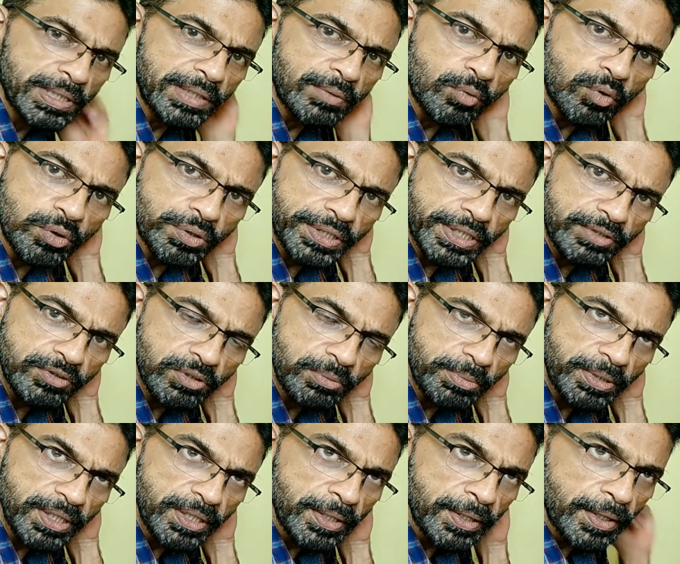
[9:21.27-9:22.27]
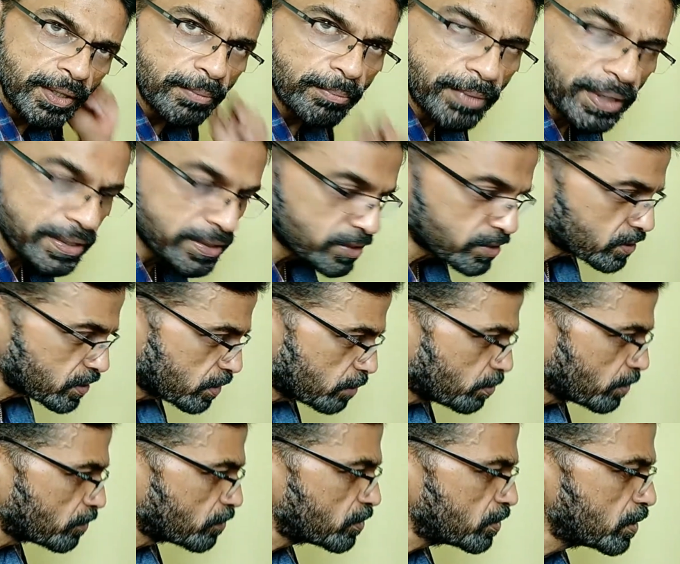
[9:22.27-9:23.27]
millivolt, that will be minus 10
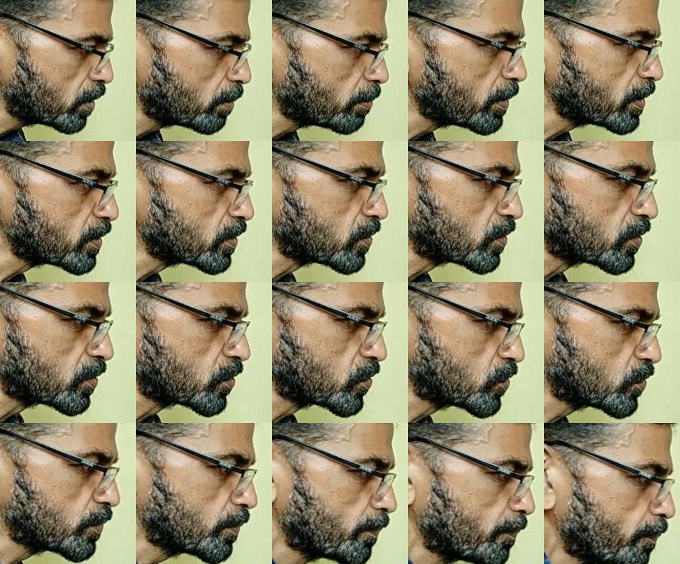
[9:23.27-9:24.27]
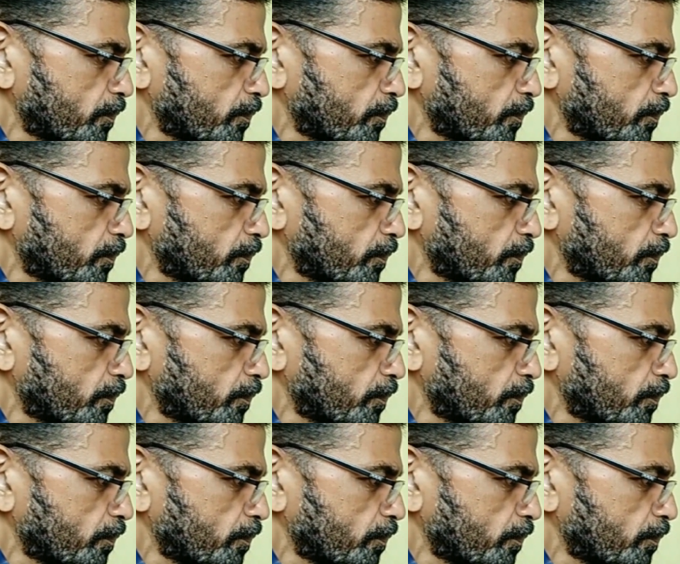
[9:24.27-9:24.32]
power minus 6,